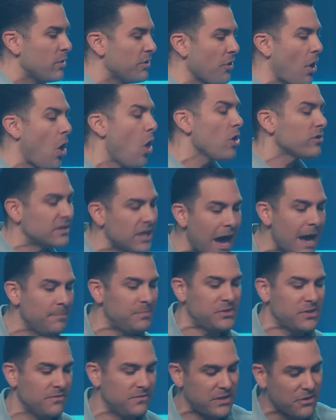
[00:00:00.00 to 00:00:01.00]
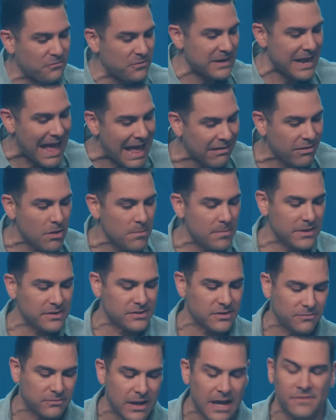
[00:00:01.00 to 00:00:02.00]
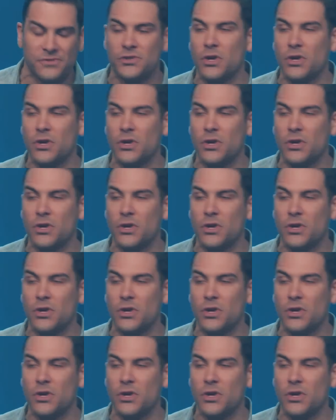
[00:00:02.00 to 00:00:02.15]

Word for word: all types of different elements of life.